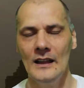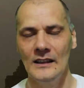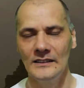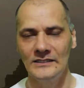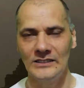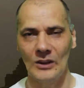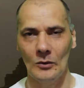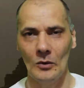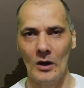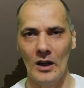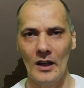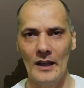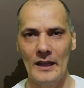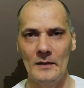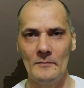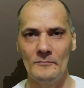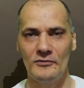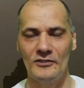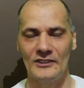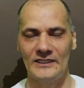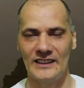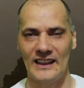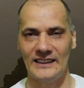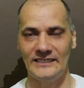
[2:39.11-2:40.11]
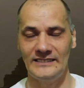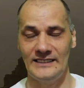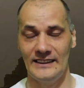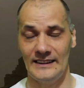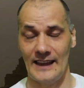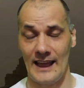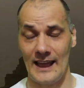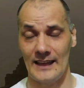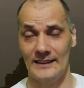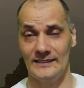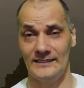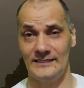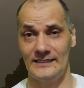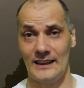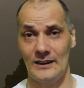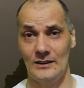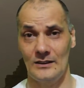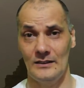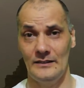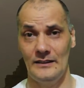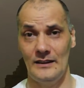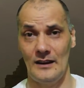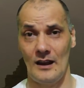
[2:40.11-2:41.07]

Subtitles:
So I protested that and said,